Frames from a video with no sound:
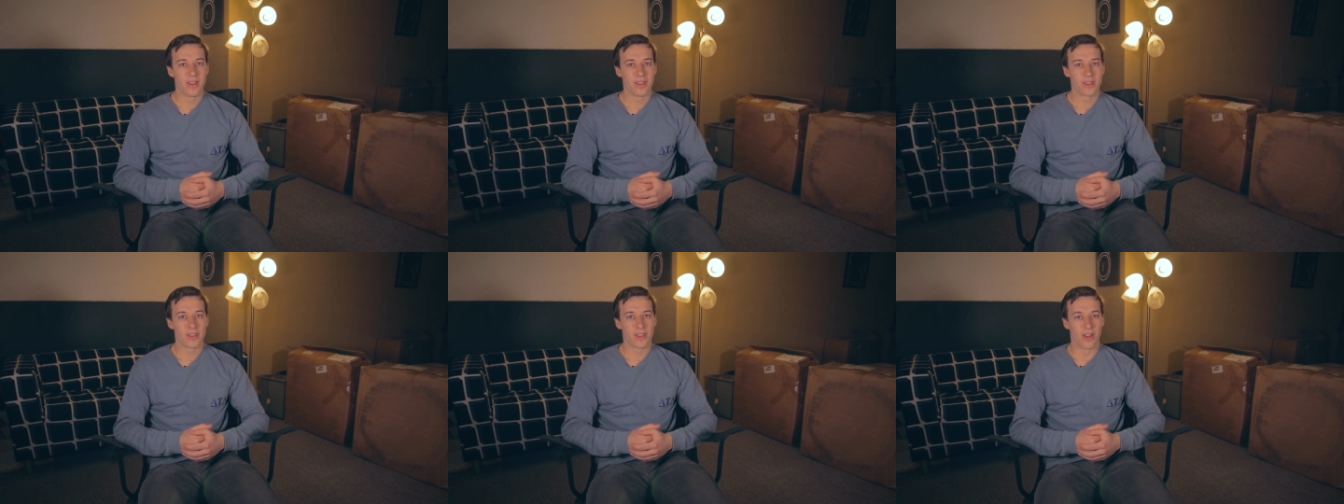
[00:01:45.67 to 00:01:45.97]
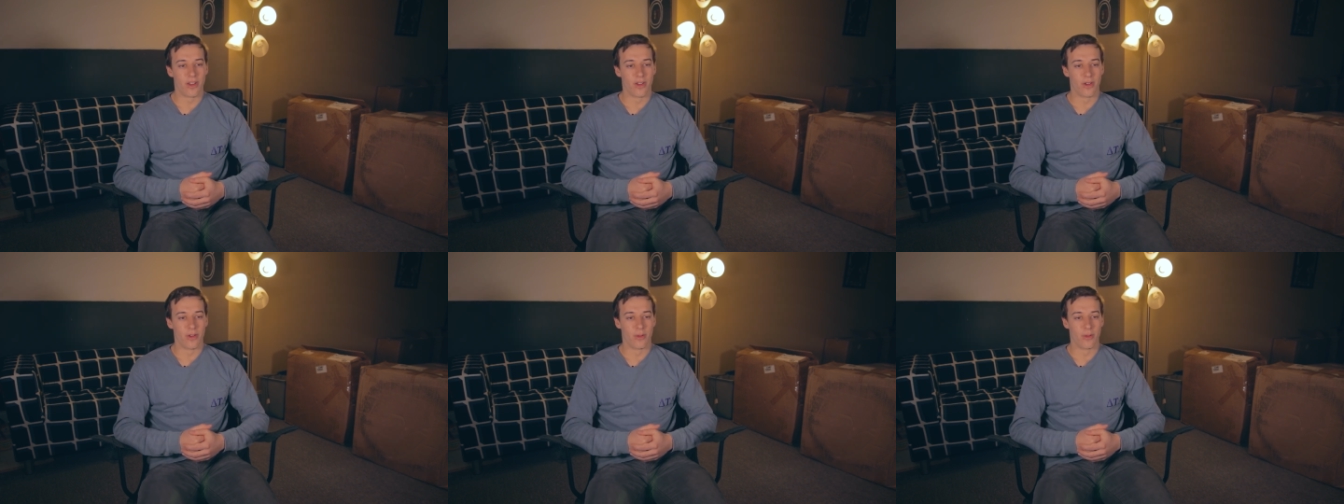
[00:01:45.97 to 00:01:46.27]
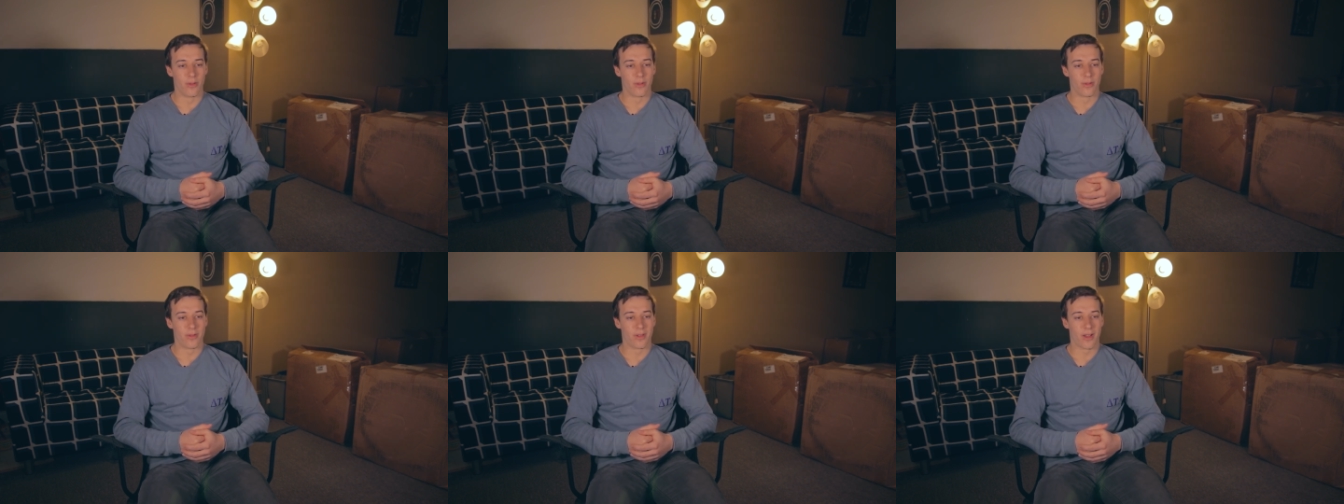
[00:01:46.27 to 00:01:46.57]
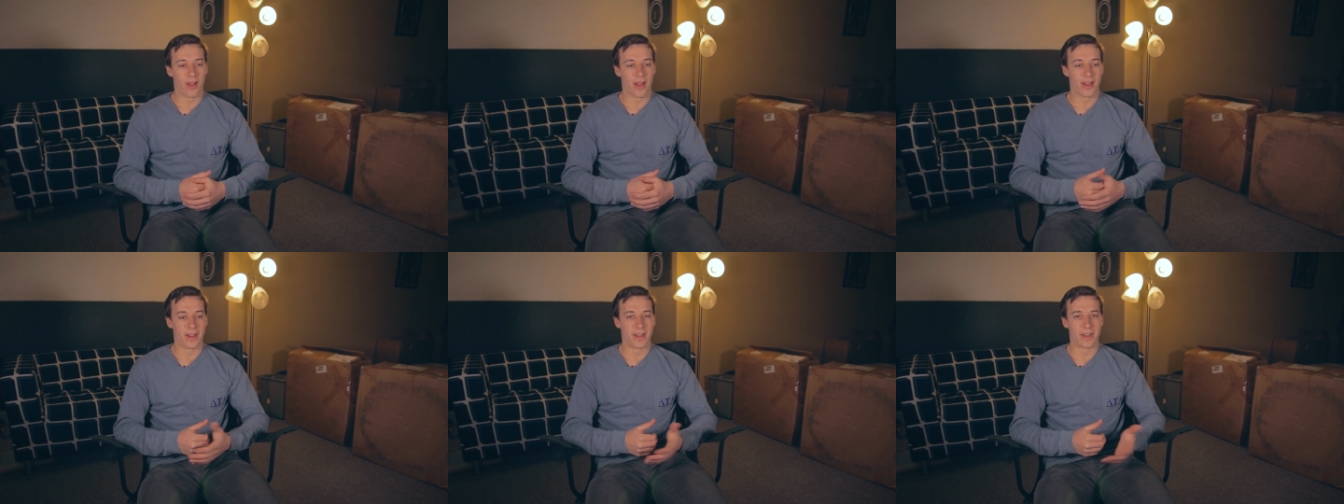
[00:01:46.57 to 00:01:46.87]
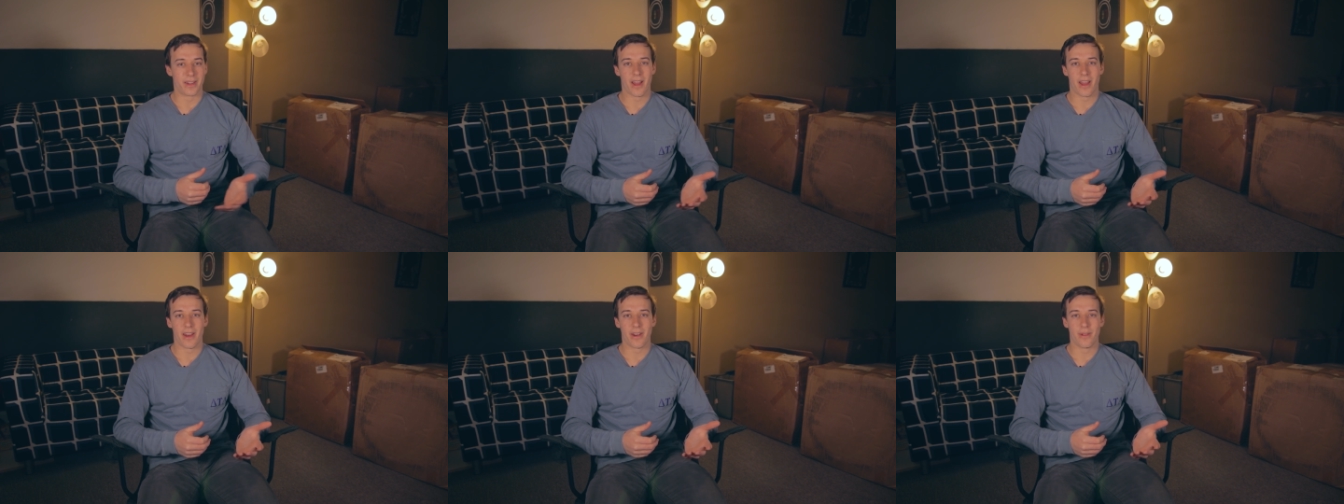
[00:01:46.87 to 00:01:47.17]
So
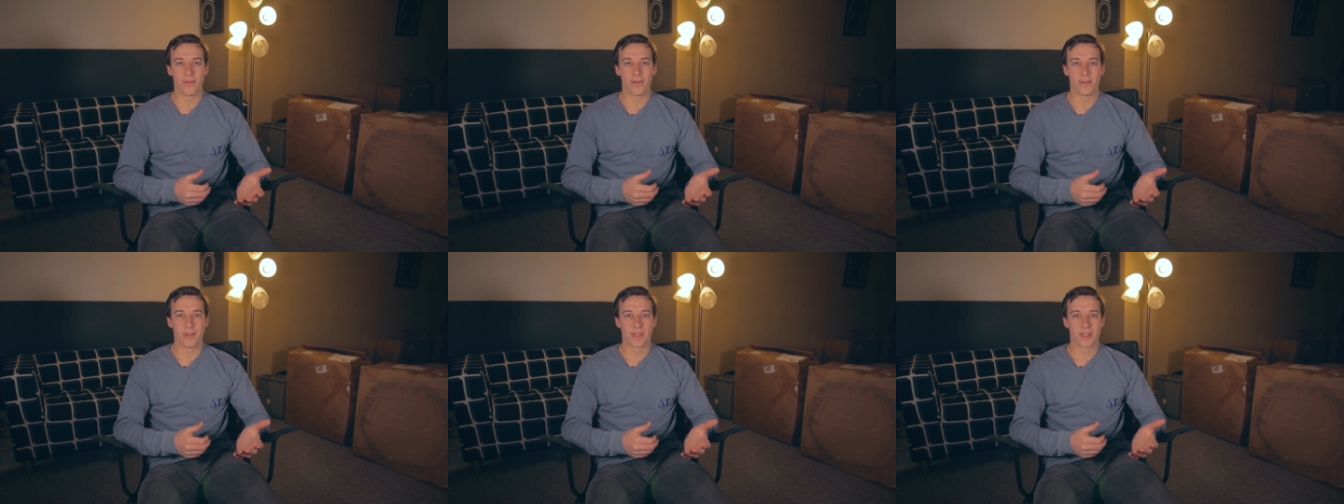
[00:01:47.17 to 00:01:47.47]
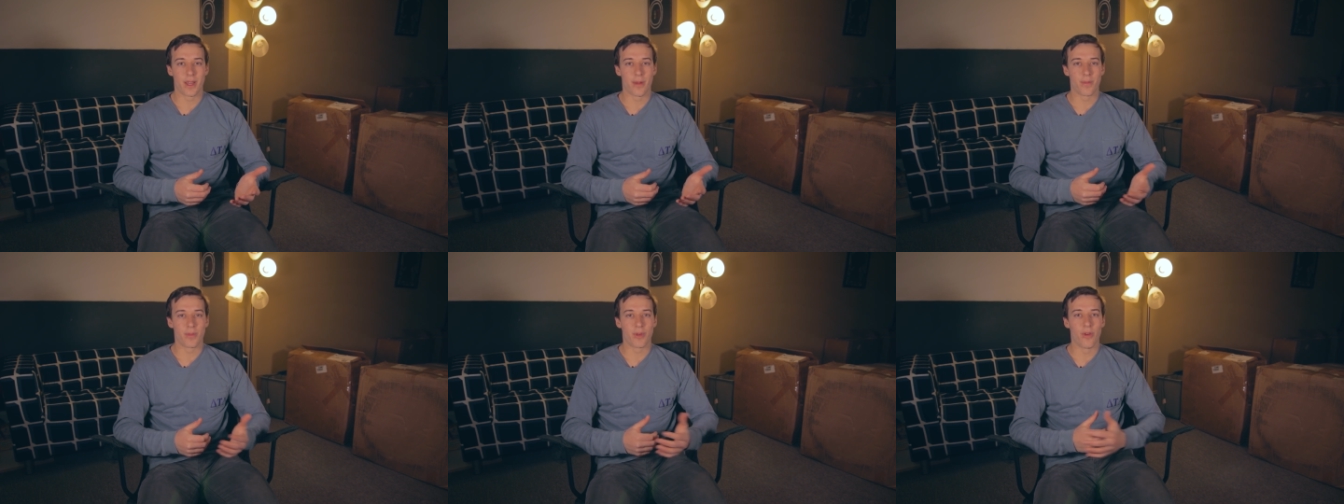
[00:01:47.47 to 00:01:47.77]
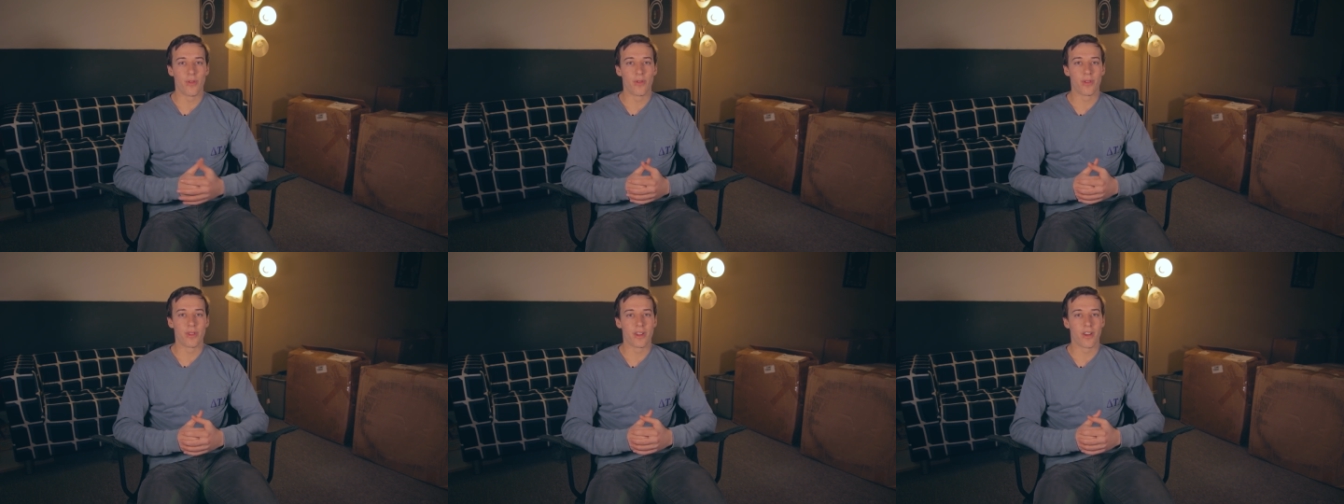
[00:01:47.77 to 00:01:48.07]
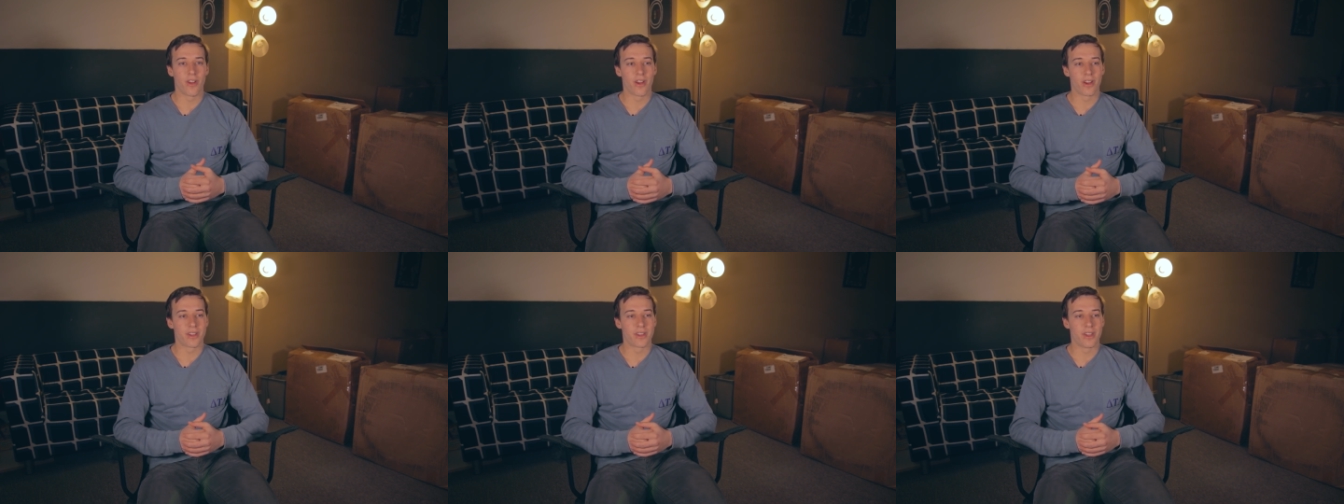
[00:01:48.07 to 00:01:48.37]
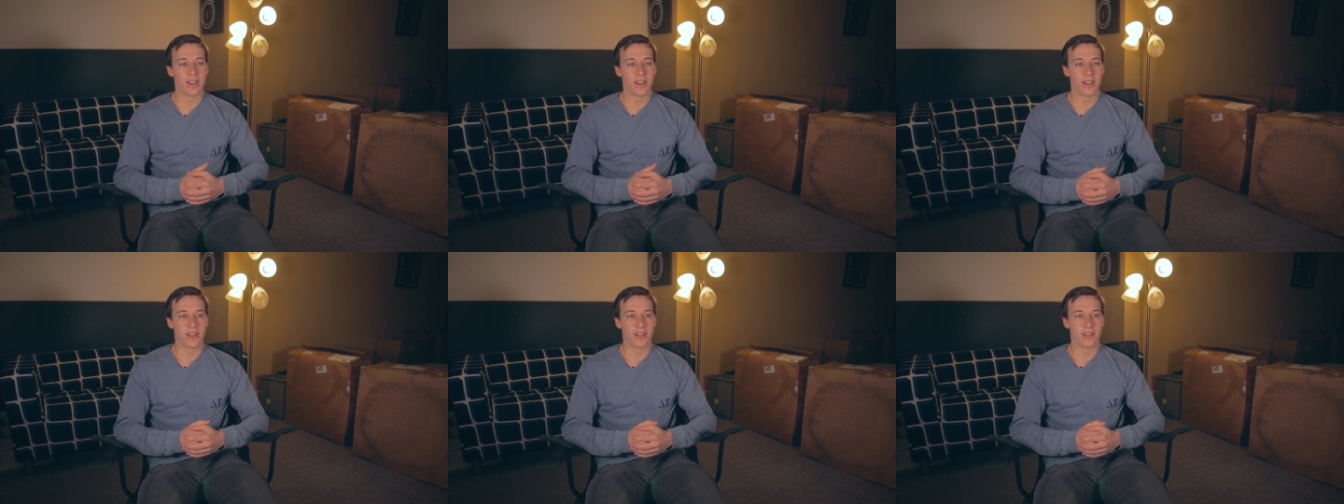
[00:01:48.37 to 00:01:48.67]
I kind of skipped over the
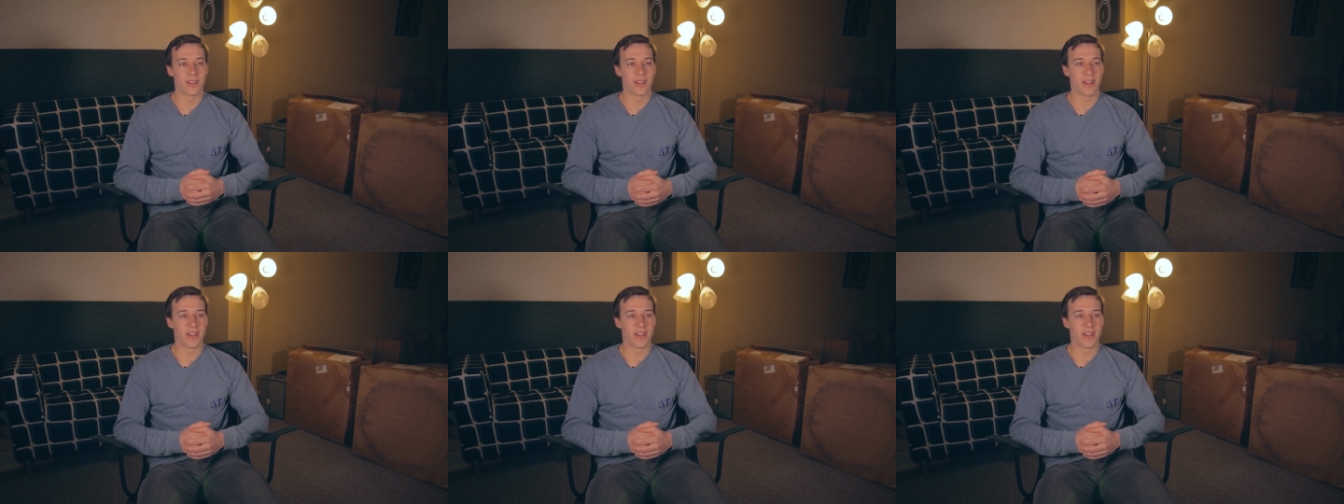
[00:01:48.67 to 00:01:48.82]
RX8